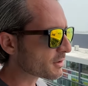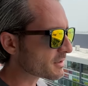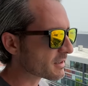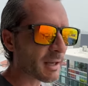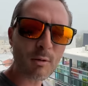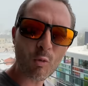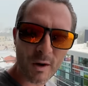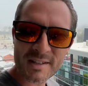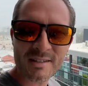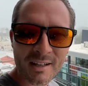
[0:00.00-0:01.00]
could say, but
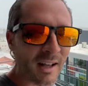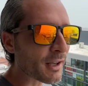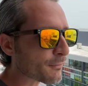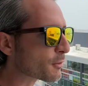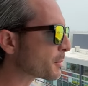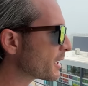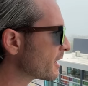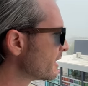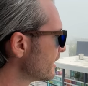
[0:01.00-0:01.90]
Wednesday night for me.